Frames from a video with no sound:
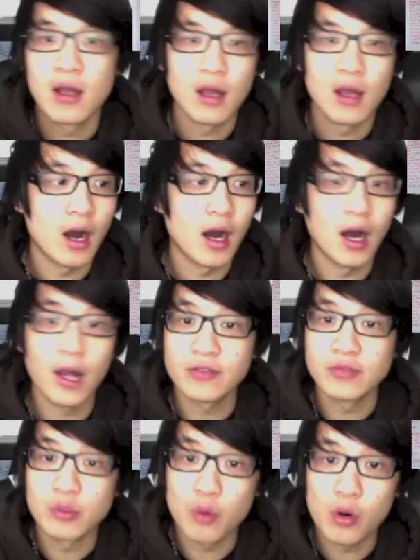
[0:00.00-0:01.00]

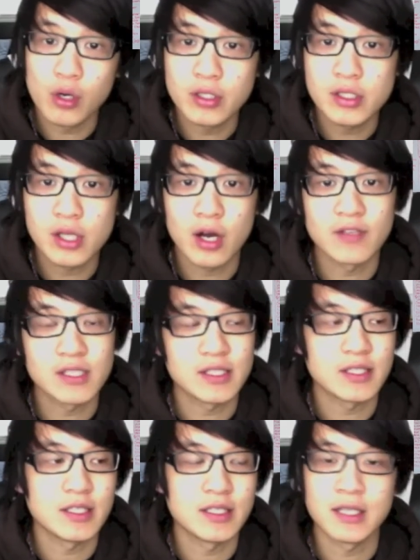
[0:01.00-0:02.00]
Other rewards,
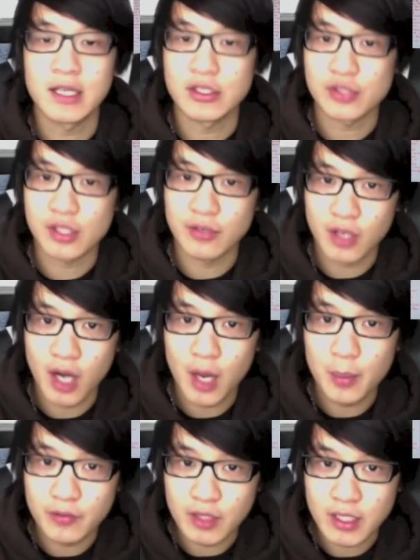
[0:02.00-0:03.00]
obviously, you can get yourself a
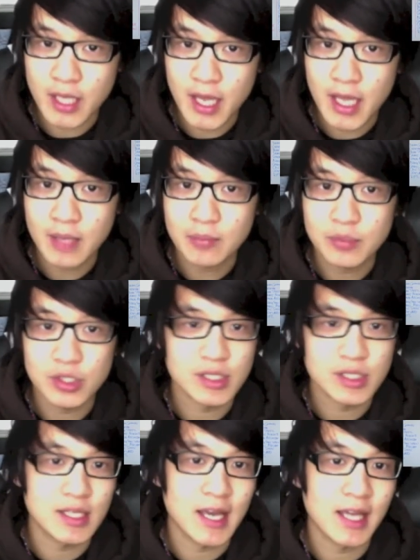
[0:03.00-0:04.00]
copy of the game, you
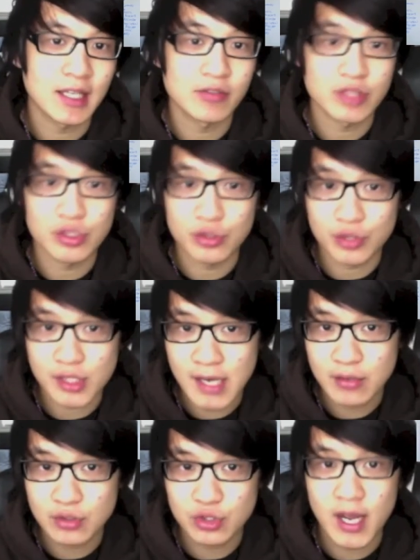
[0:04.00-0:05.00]
can snag the original
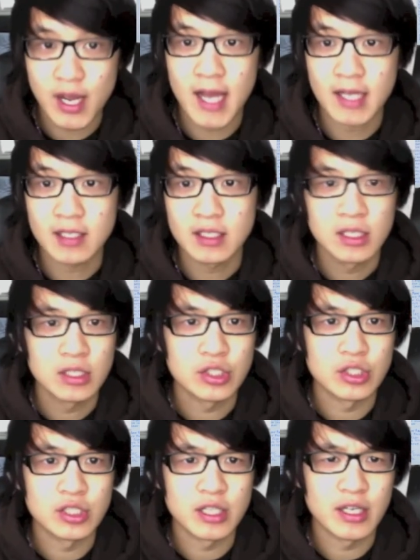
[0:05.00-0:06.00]
soundtrack,
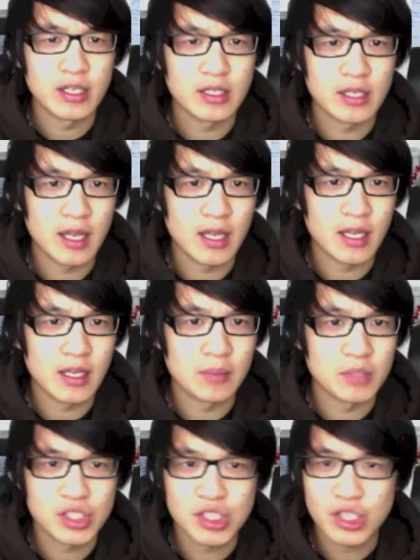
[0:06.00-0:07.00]
you can get a
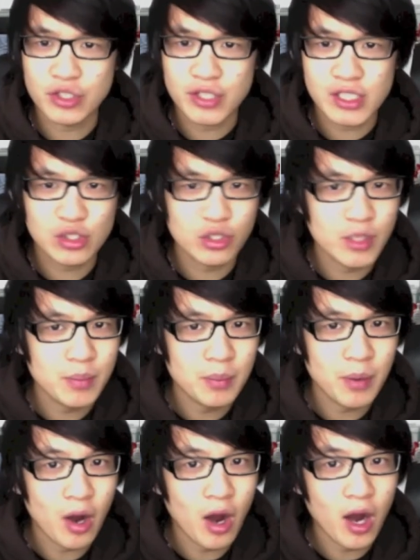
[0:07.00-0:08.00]
mysterious creepy
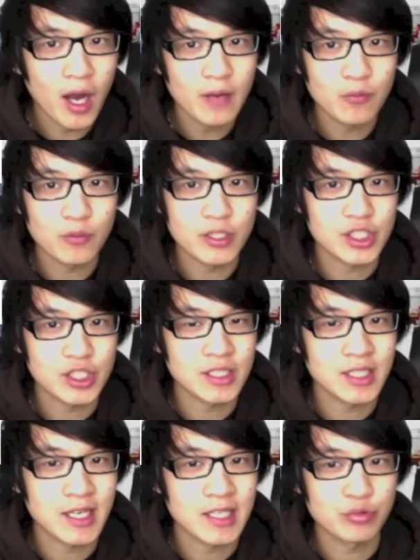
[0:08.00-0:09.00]
pot which
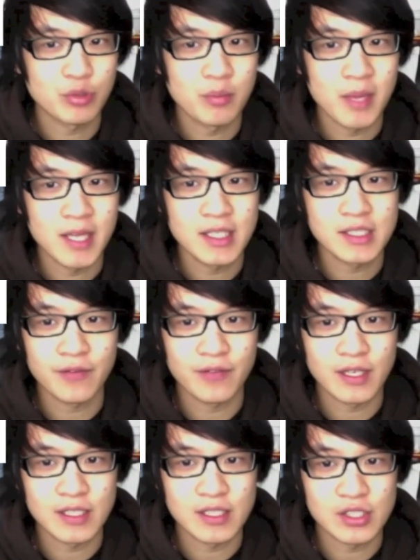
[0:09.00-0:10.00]
contains remains of
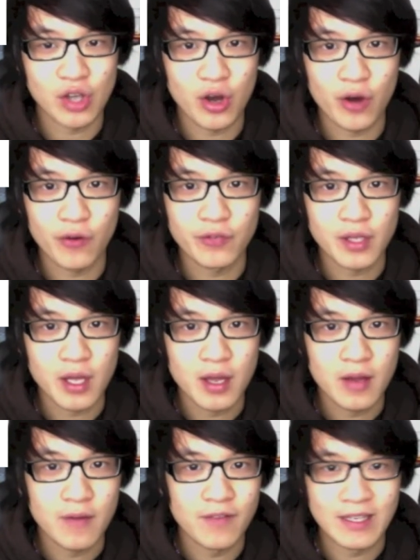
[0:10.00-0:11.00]
a dissolved
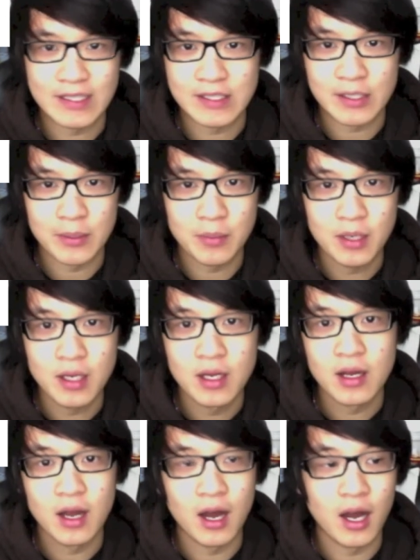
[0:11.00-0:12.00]
victim.
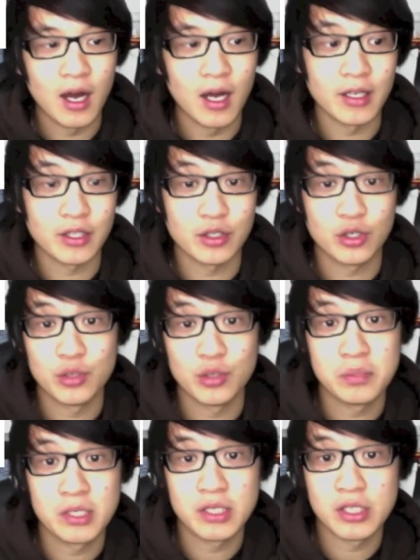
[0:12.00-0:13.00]
It
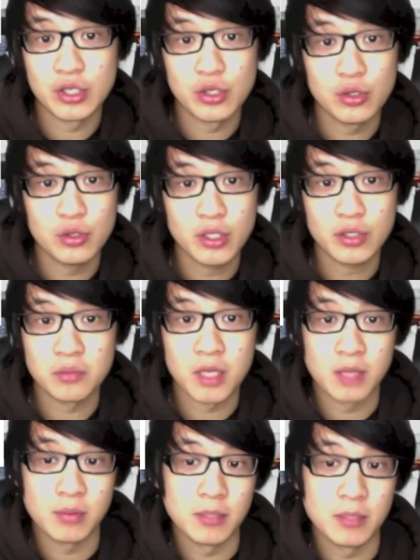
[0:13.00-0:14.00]
could be you, it could
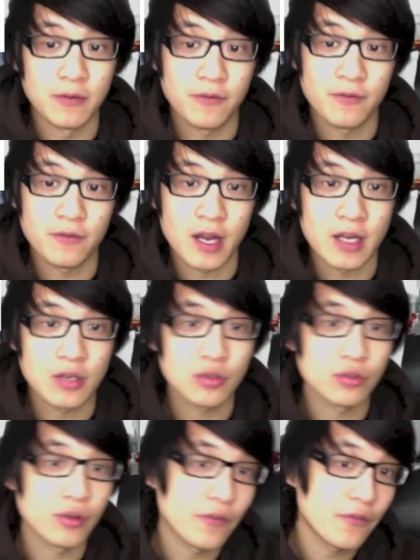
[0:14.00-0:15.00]
maybe be a friend
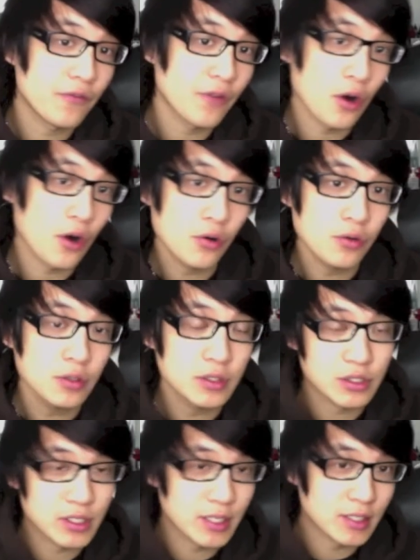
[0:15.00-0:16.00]
or a foe.
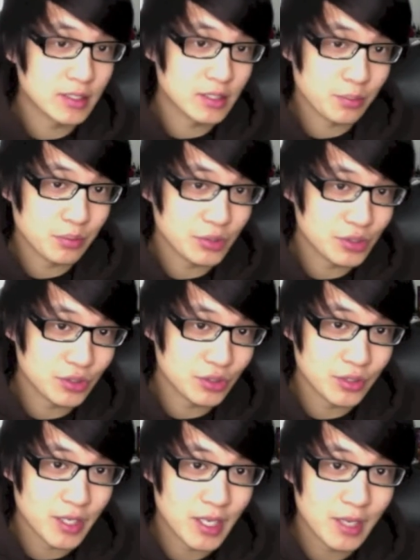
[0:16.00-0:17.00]
You get to put
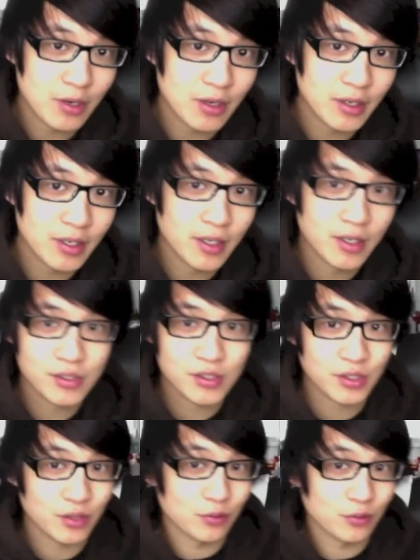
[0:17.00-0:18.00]
your name on there,
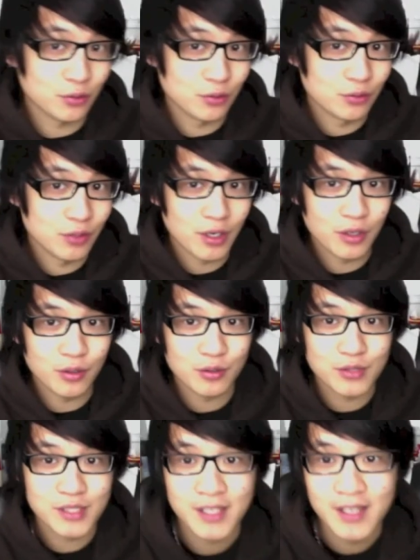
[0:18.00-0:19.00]
so who
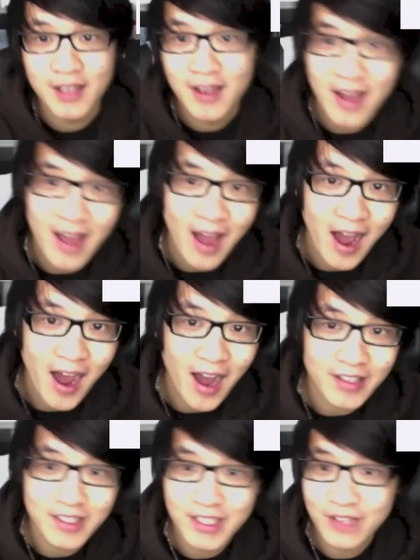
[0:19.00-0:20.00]
knows.
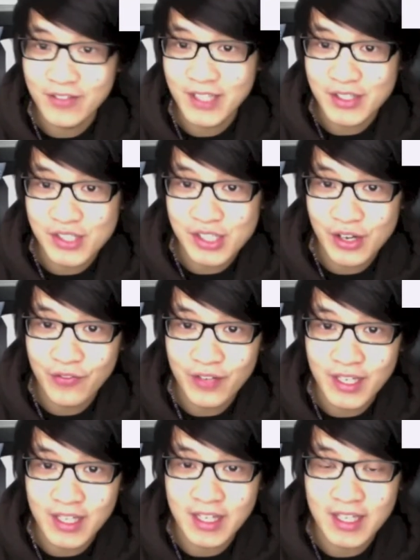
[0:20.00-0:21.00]
You can even get yourself
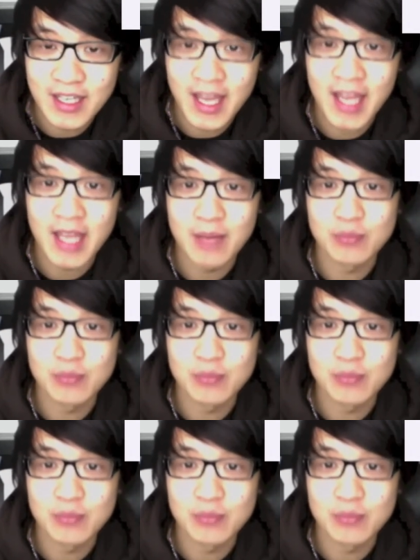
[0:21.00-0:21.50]
in the game